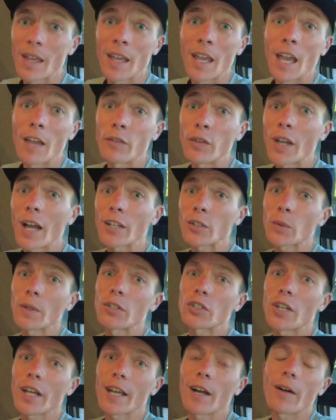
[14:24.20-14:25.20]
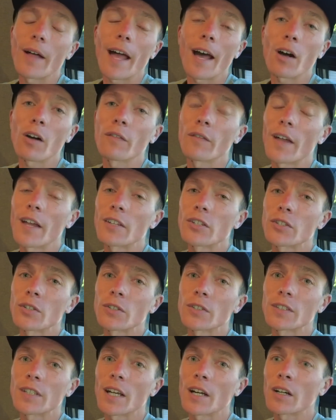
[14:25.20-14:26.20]
If you guys wanna check out Alvans
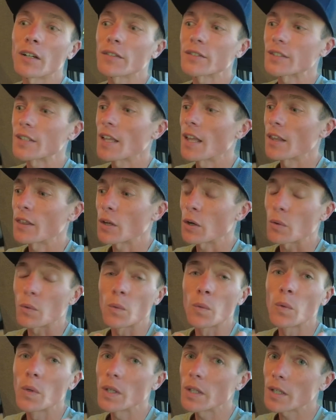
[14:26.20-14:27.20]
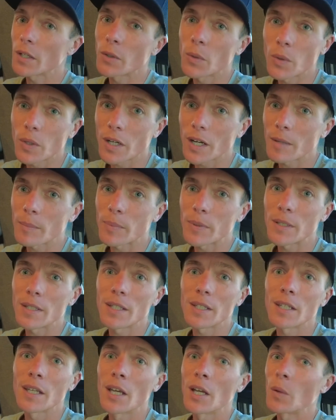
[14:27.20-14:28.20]
yourselves, they're a really cool
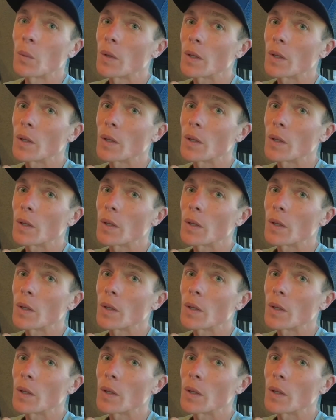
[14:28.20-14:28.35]
company.